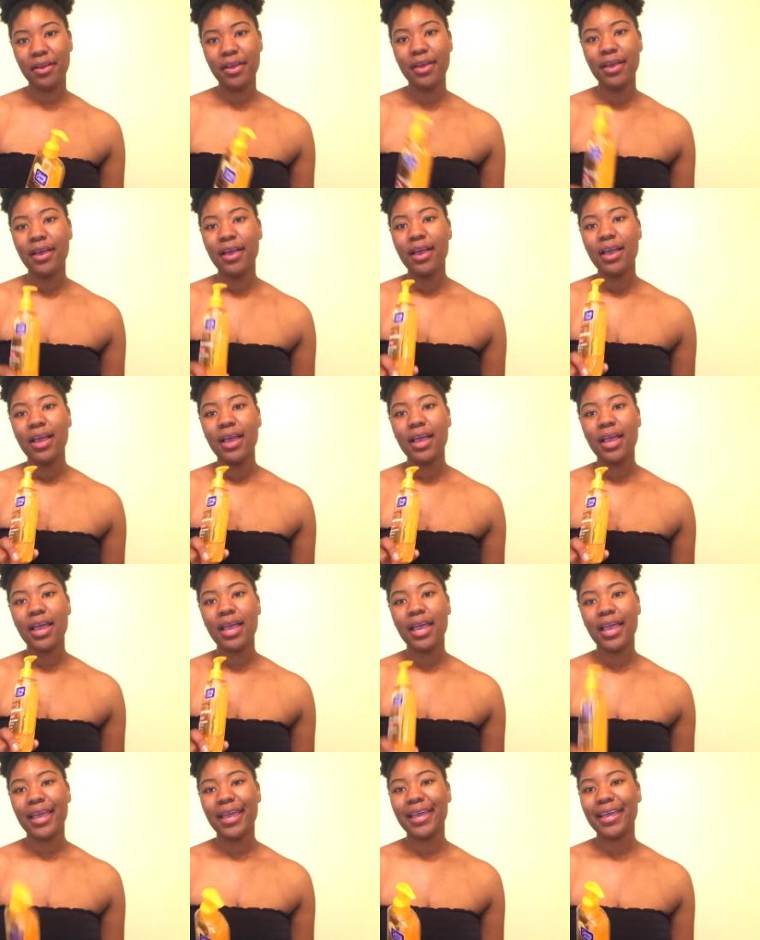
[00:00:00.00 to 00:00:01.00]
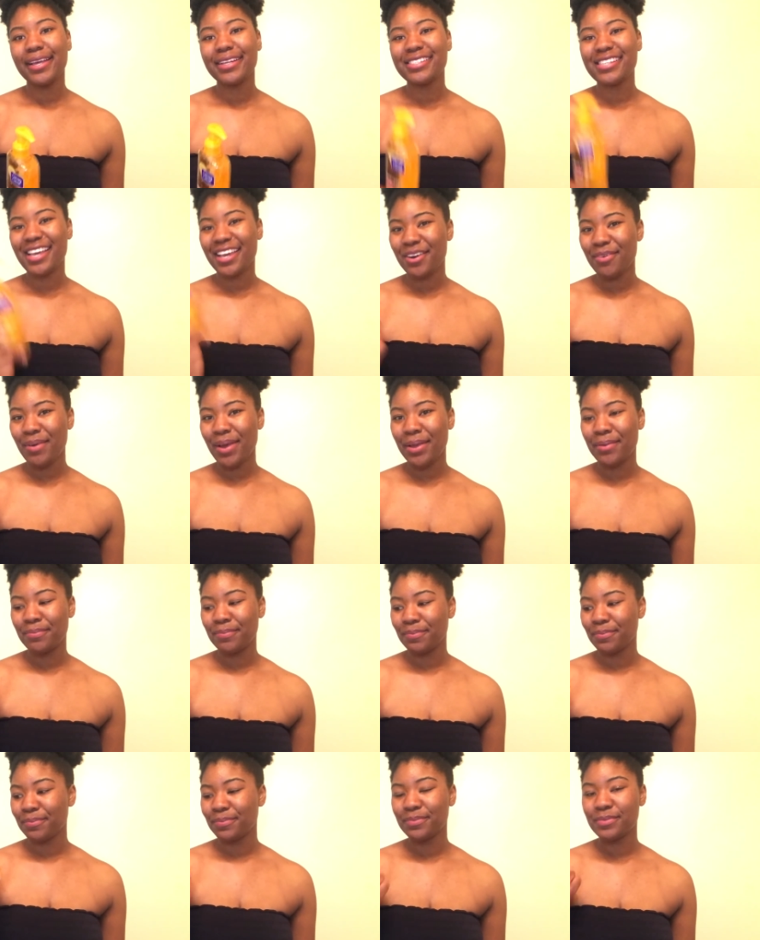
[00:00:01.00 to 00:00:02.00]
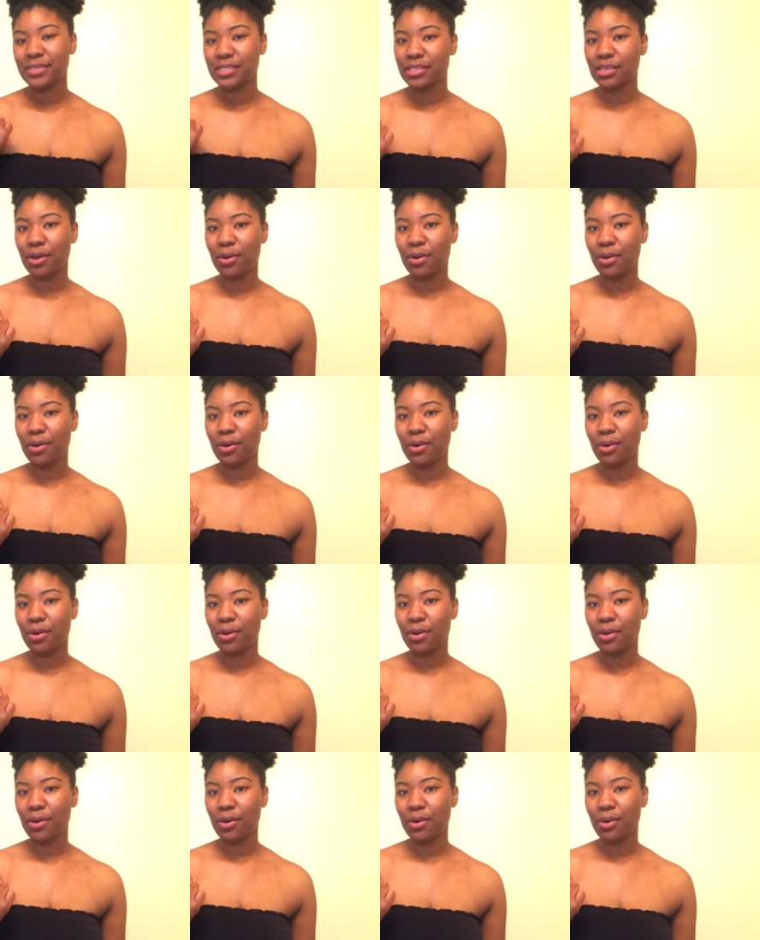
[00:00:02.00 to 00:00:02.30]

there and take it away.